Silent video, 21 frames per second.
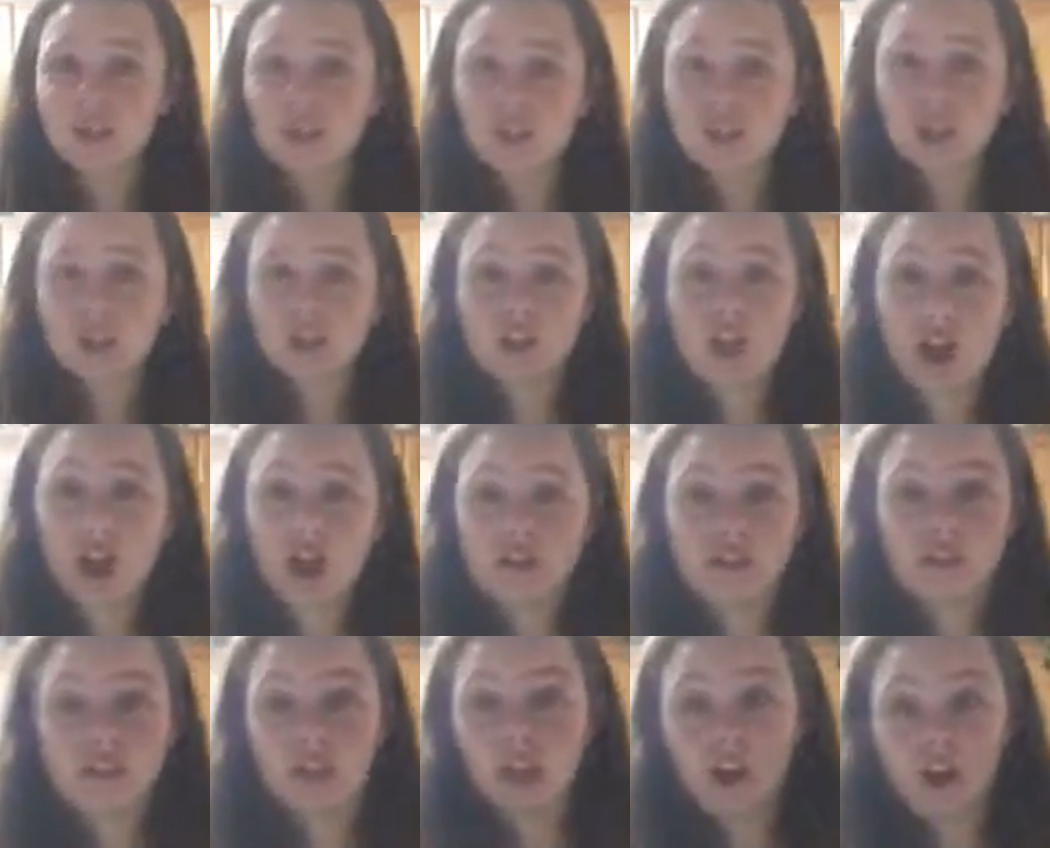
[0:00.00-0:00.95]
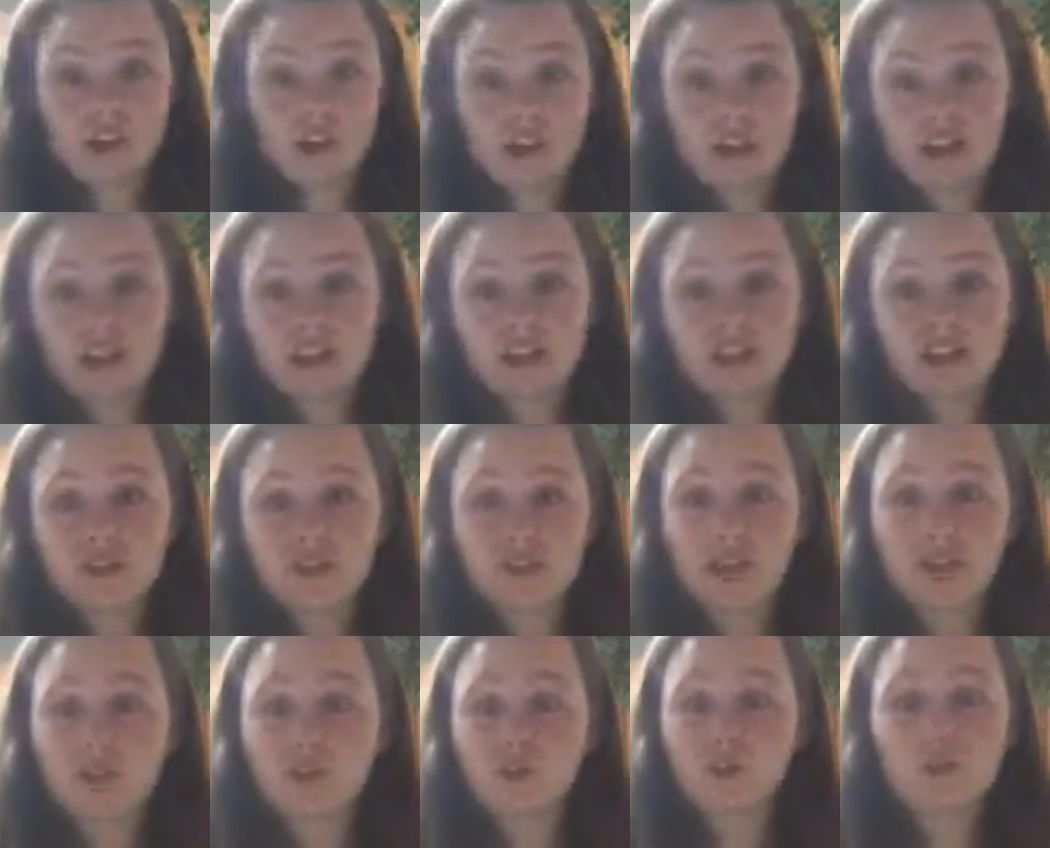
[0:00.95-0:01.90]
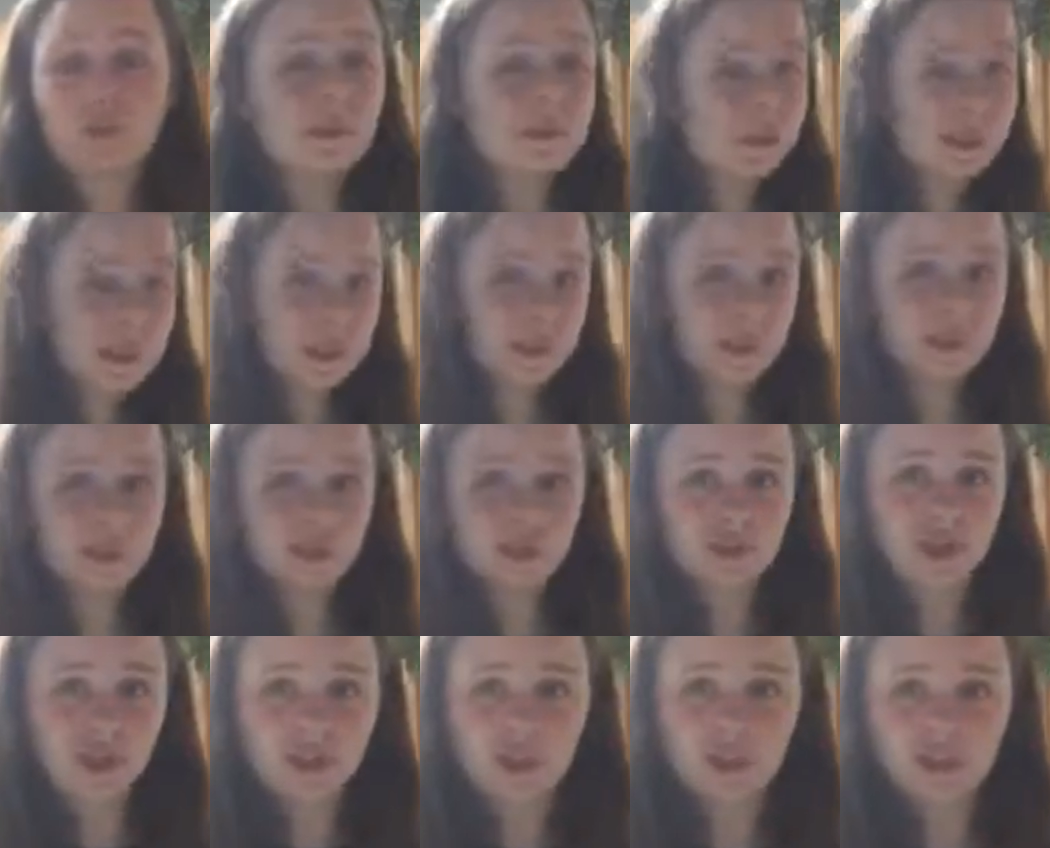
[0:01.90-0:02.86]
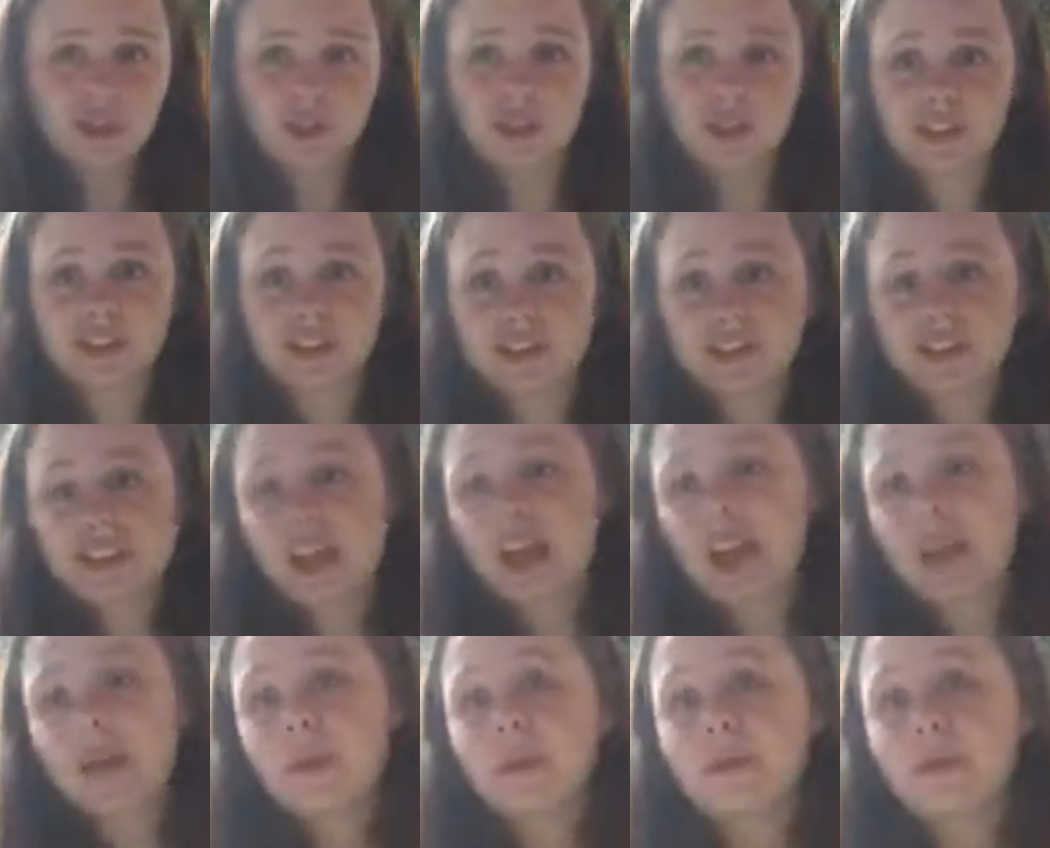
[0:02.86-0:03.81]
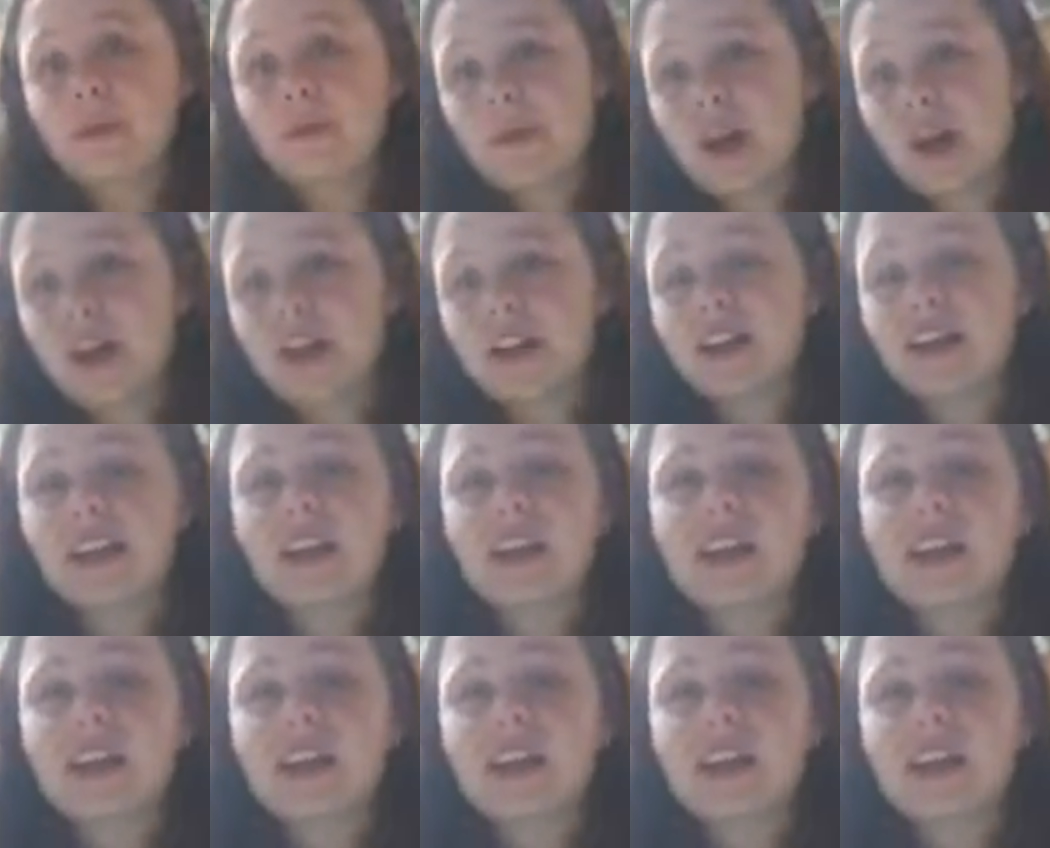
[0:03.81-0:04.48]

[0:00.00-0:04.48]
pushing off the RNA strand would be demonstrated during this time, but